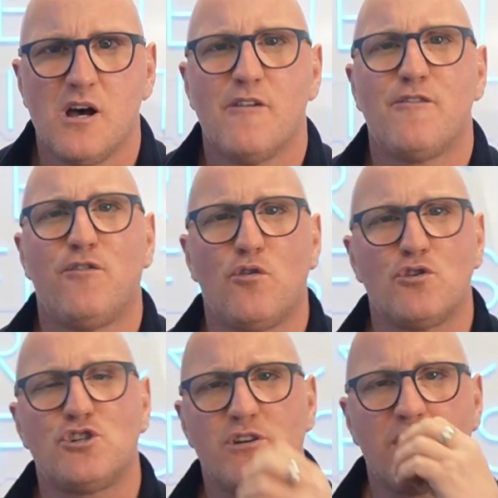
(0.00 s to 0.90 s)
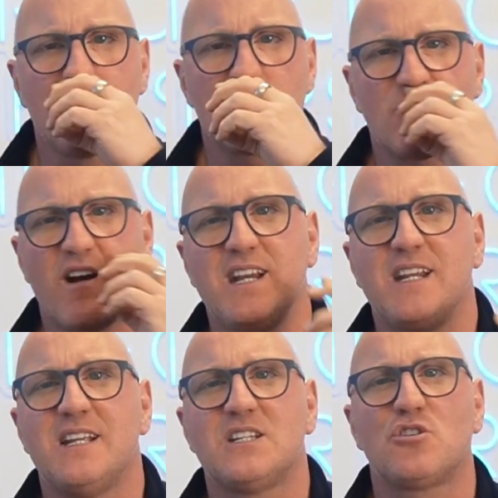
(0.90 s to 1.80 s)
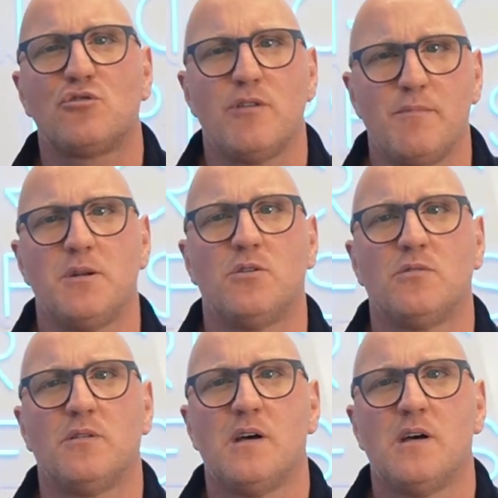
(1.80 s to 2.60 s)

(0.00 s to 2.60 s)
Fraudulent trading is criminal,